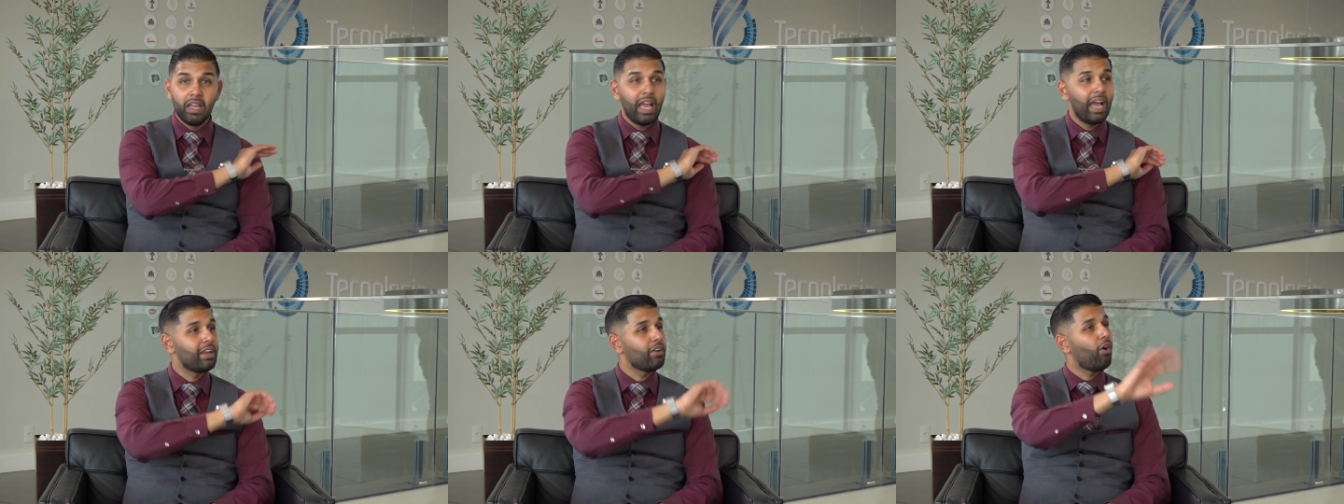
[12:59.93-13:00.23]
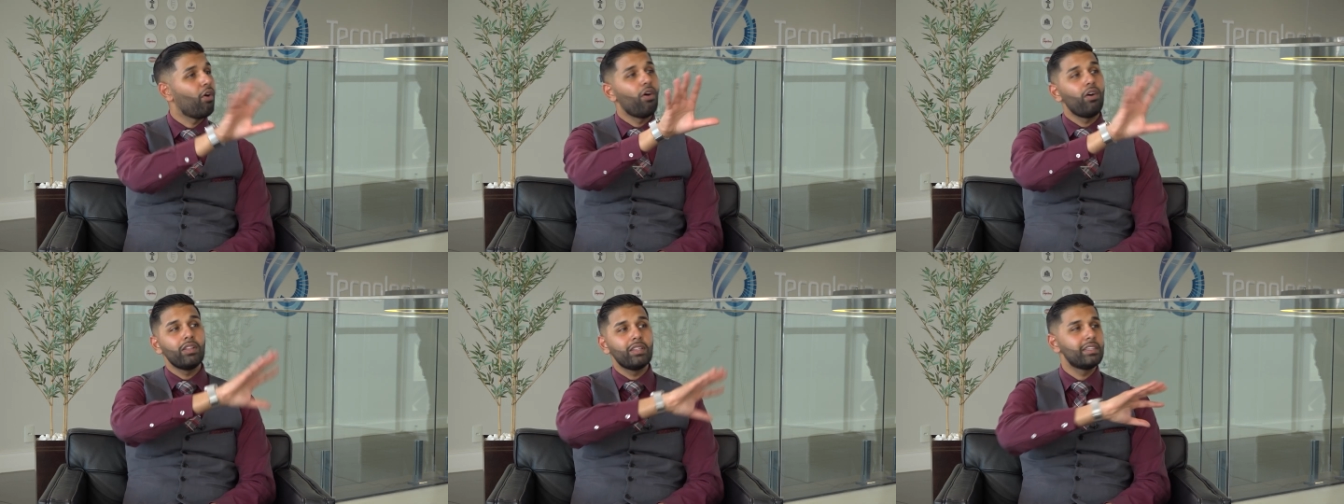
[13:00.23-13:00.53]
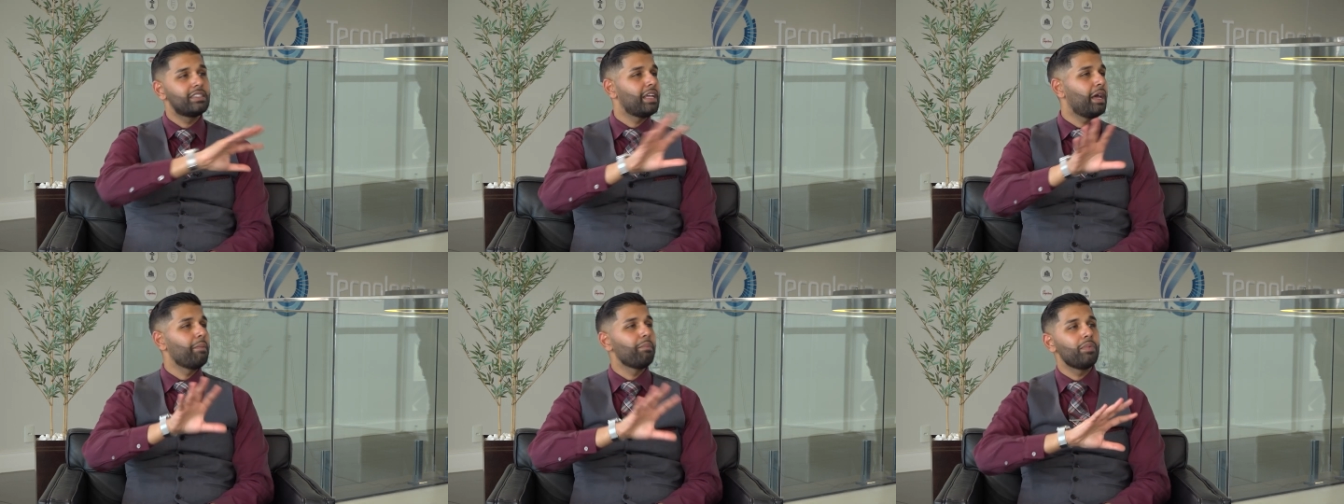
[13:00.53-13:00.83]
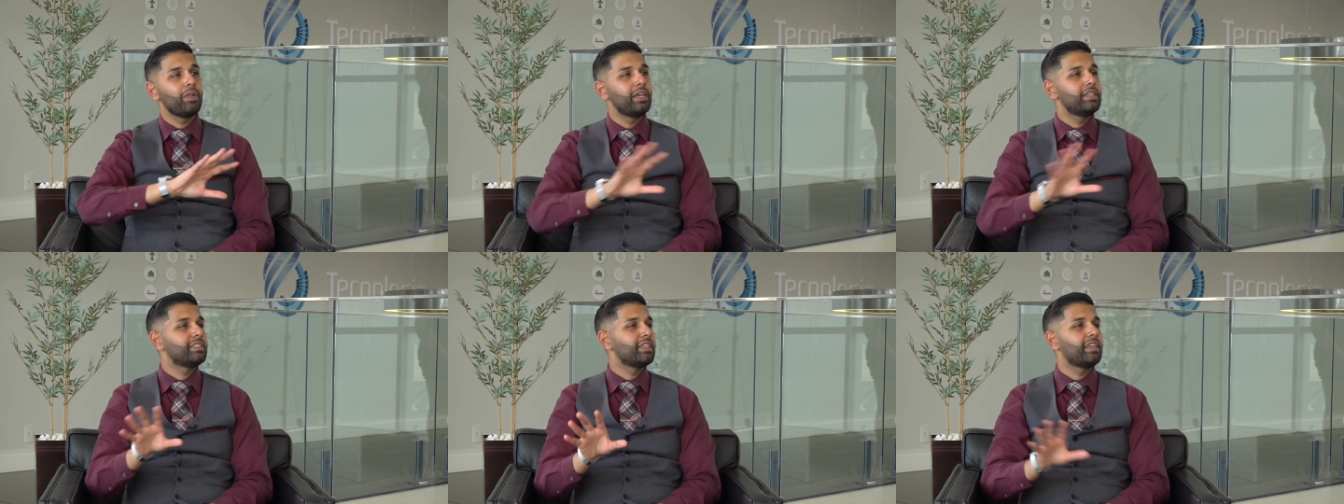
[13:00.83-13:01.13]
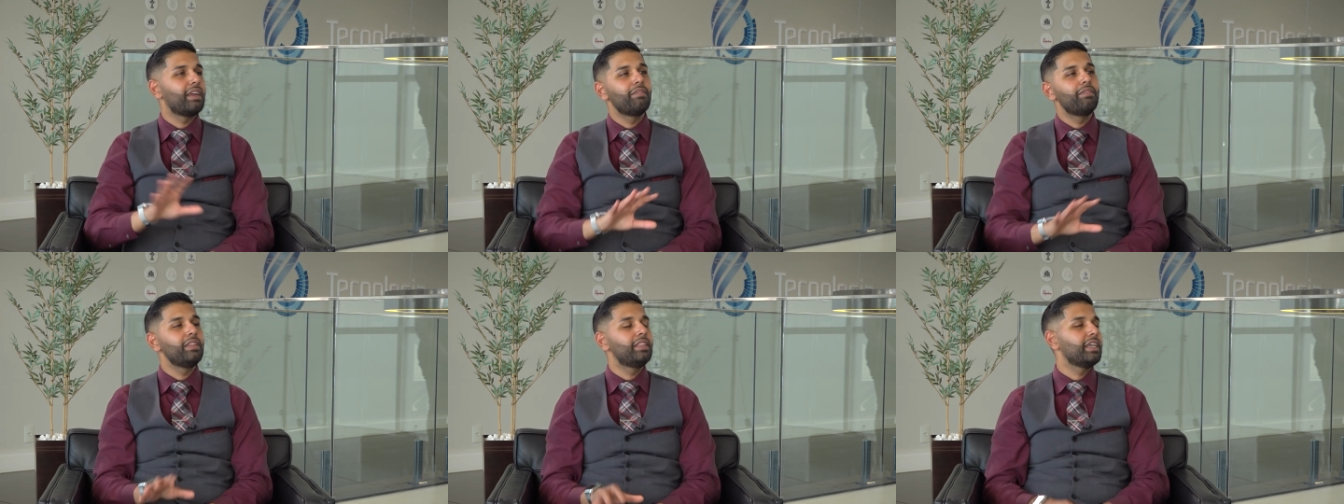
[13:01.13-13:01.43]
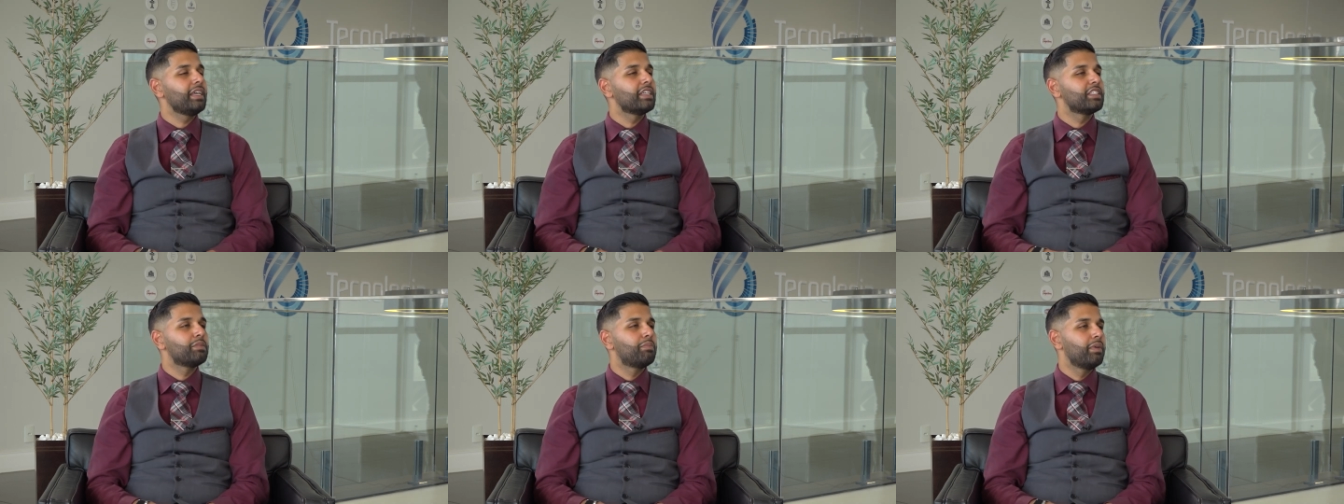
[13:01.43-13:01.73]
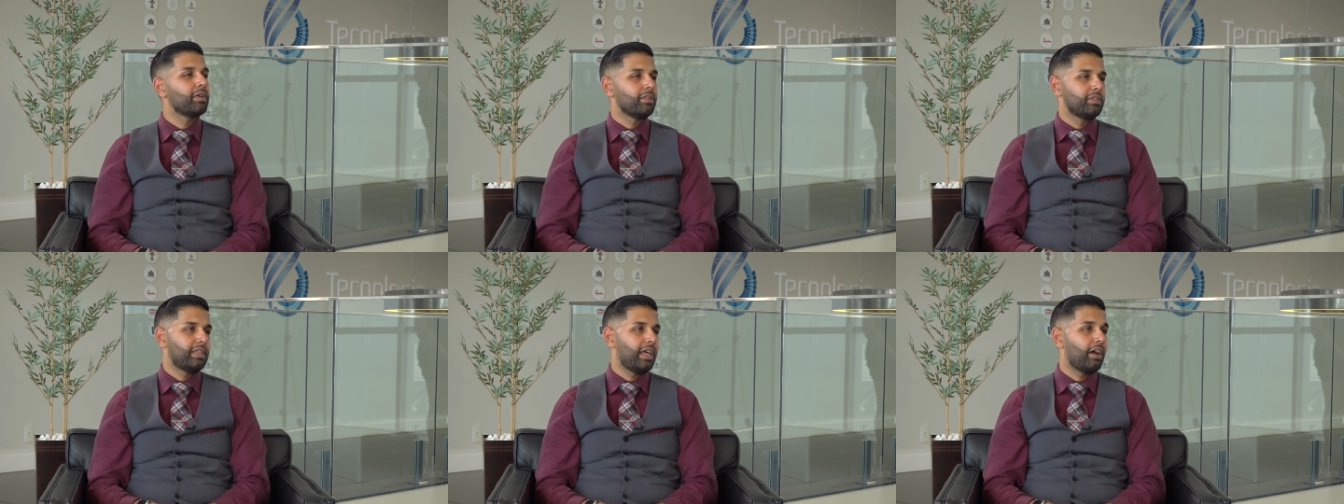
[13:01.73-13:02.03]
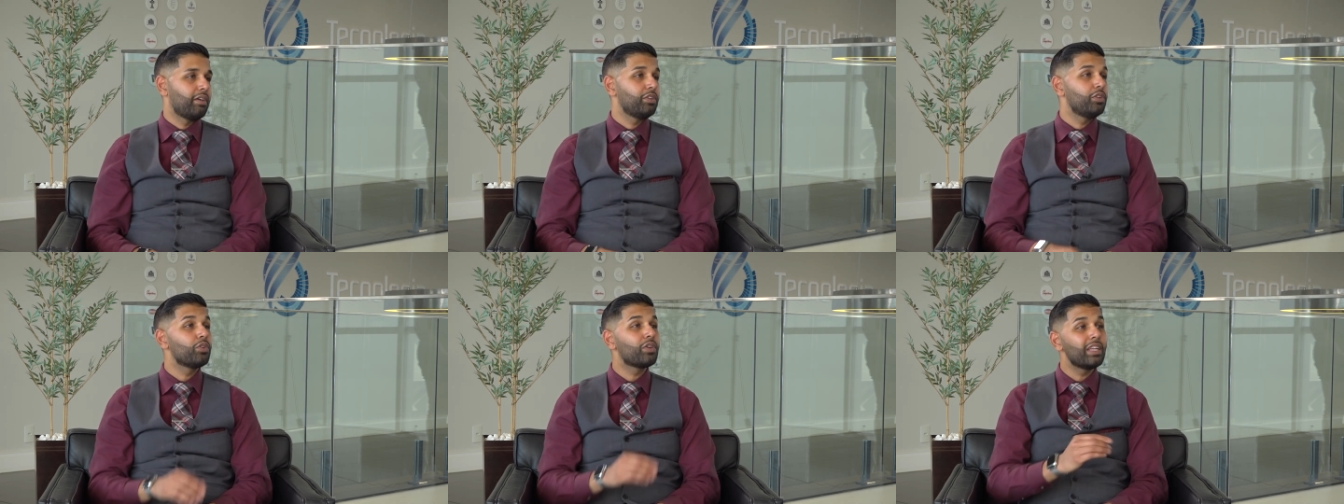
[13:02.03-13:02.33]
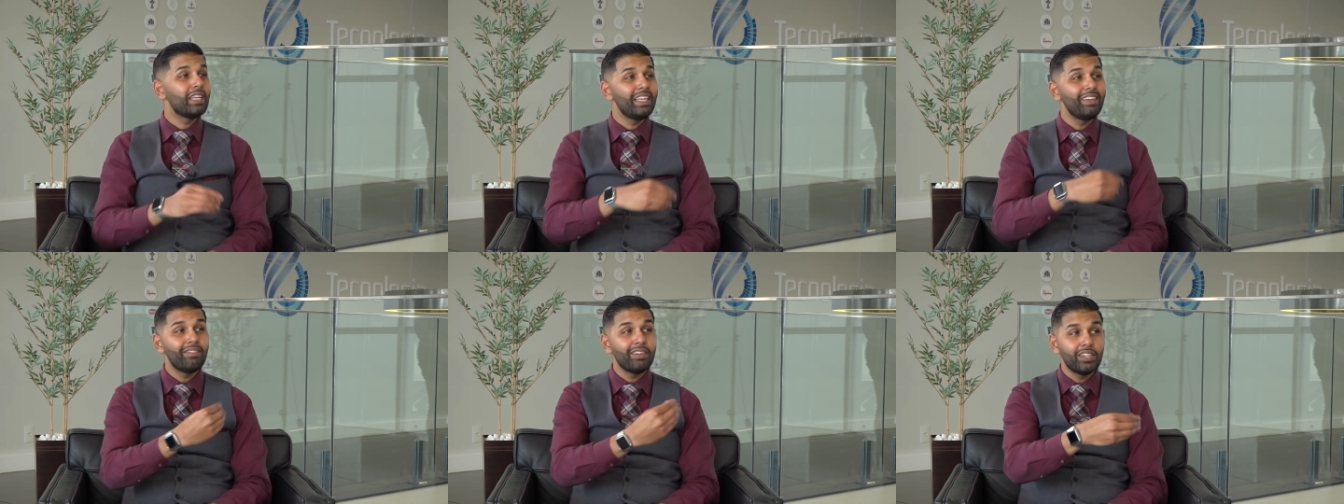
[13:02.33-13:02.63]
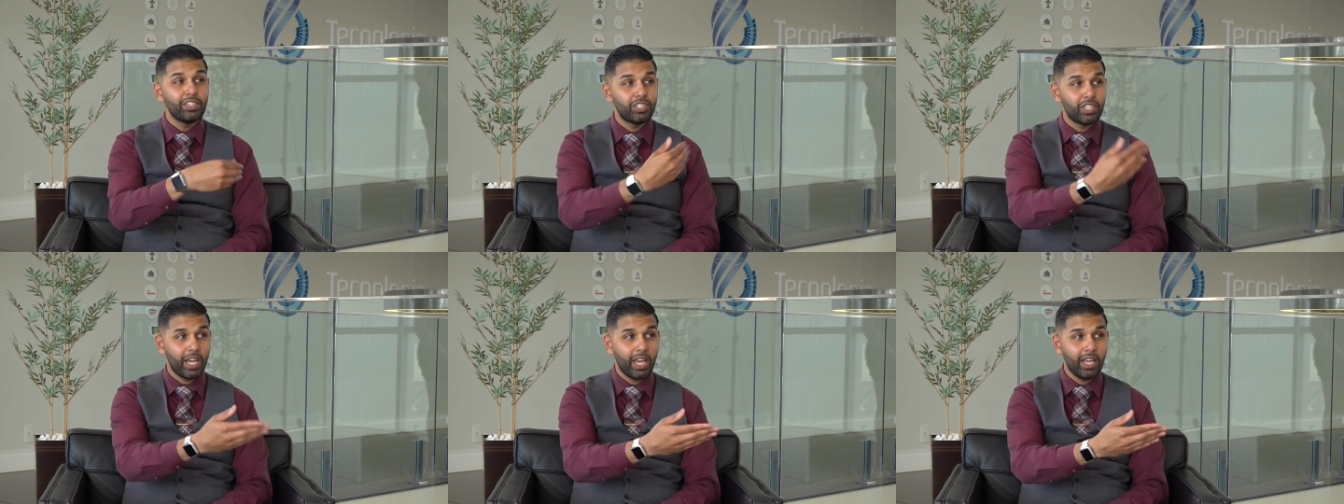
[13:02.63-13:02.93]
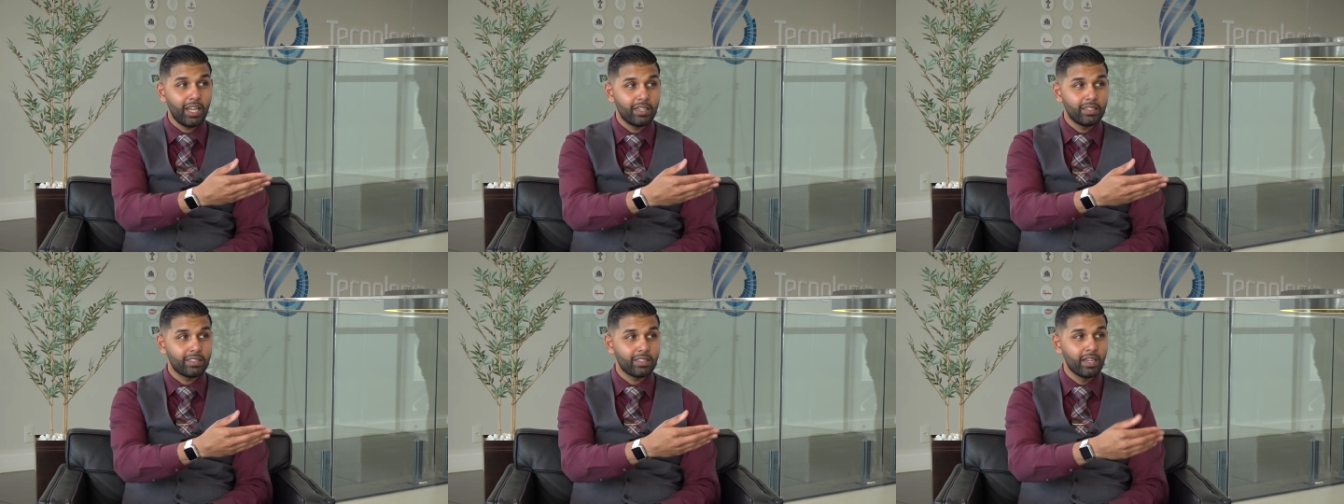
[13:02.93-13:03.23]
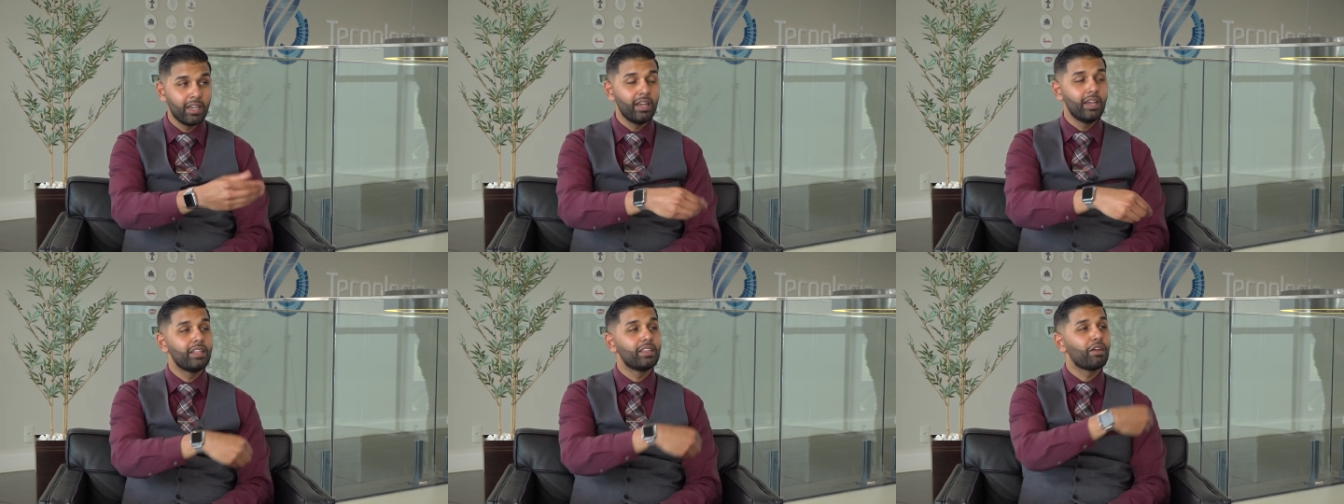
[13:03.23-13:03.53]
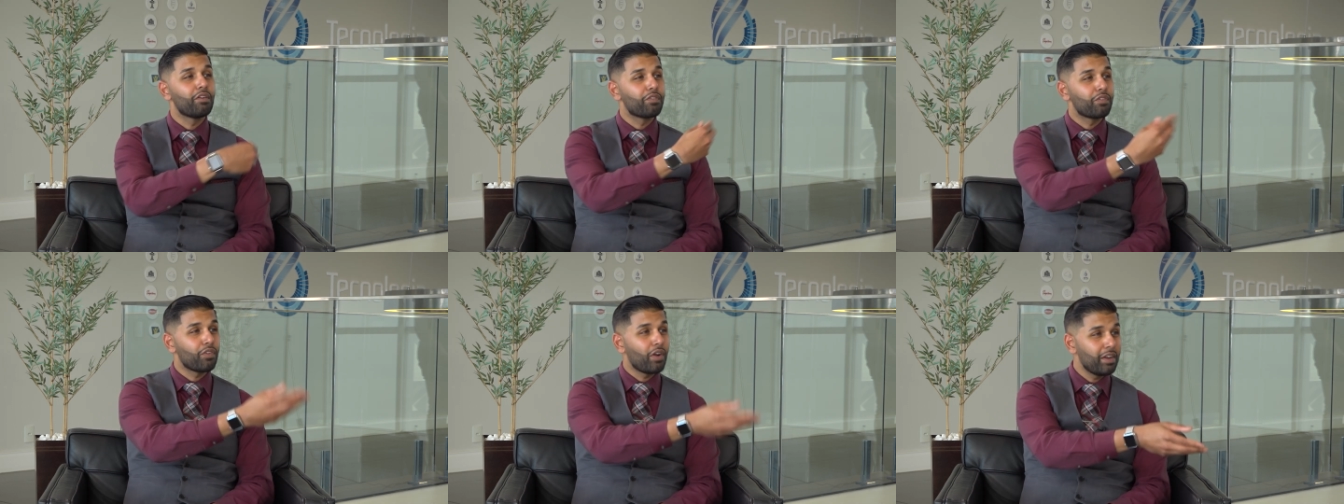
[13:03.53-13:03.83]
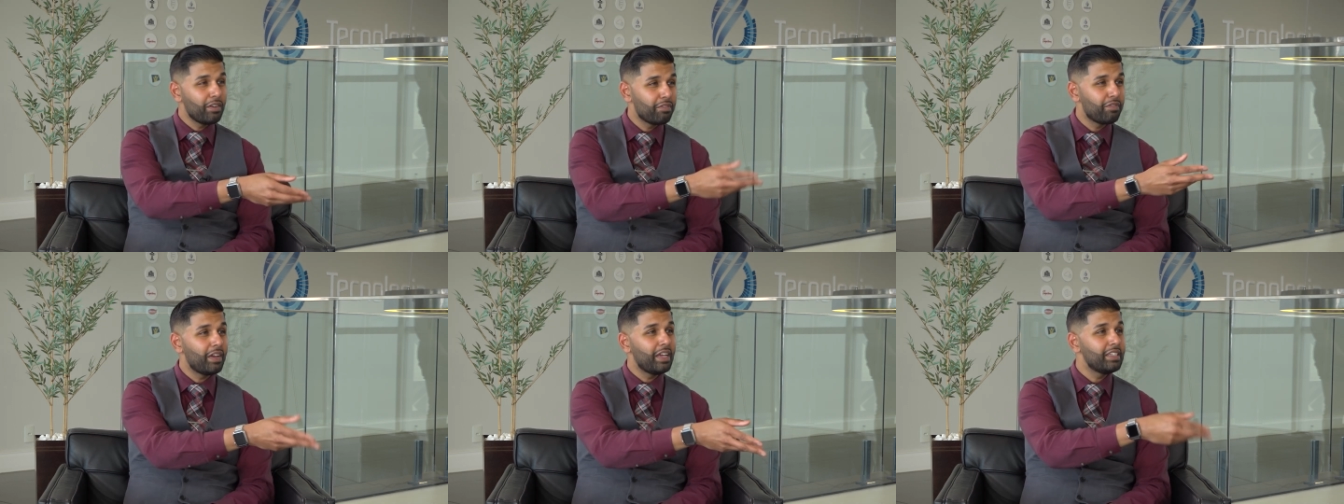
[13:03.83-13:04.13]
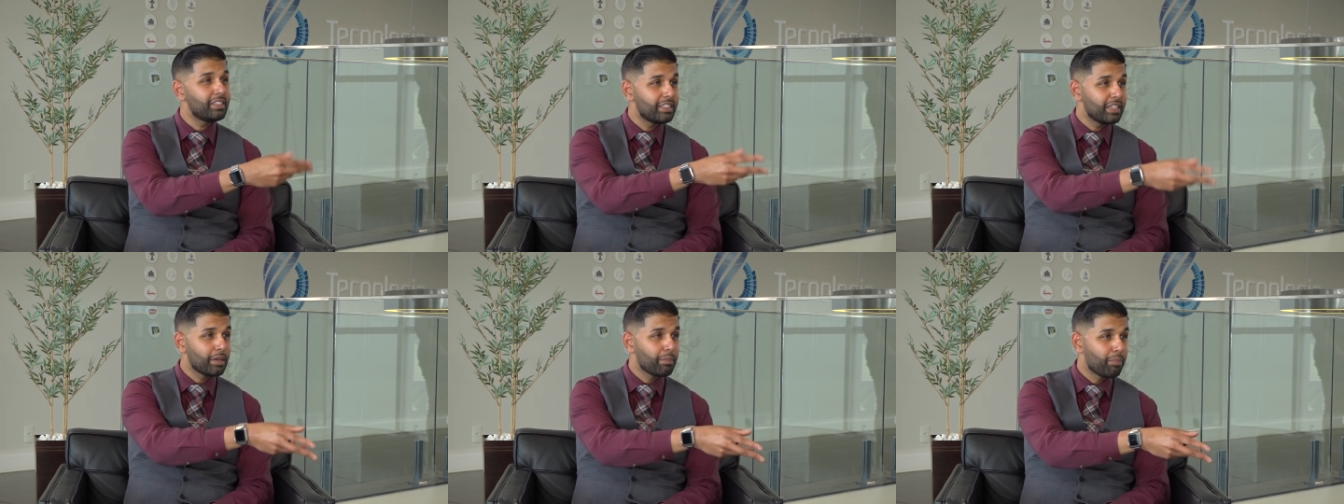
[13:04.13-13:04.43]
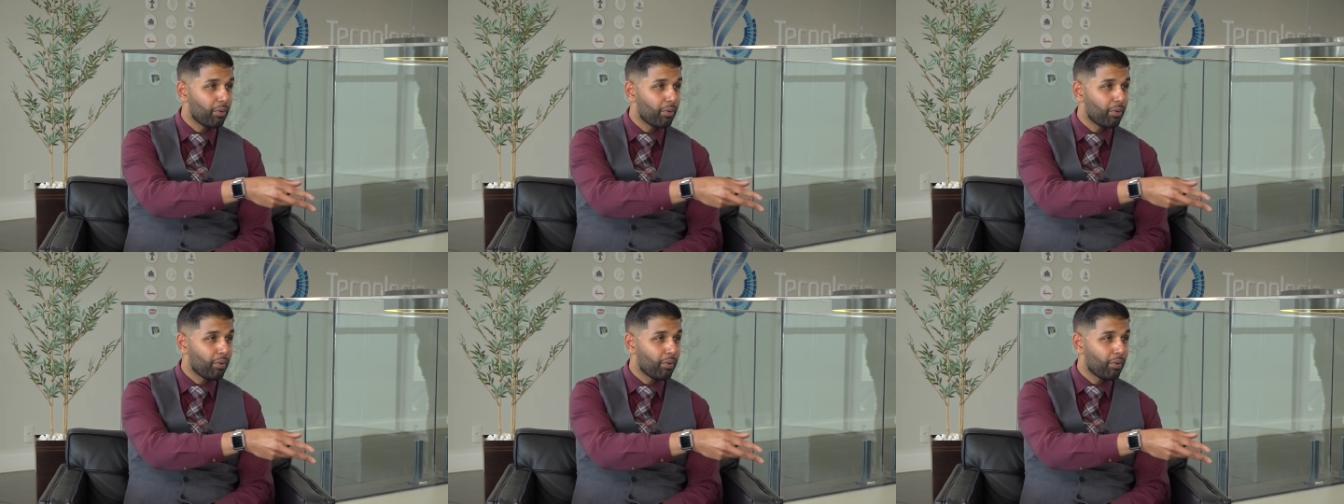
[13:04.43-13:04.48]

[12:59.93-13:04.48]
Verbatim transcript: And all the templates and everything is built out. You can even change the front facing